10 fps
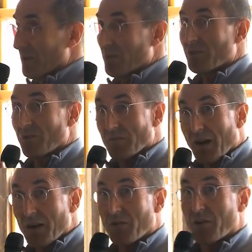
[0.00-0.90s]
your
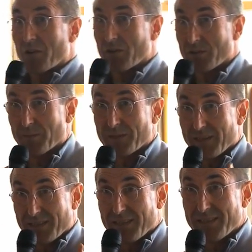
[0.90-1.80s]
survival or your
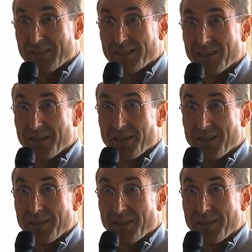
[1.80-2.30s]
subsistence.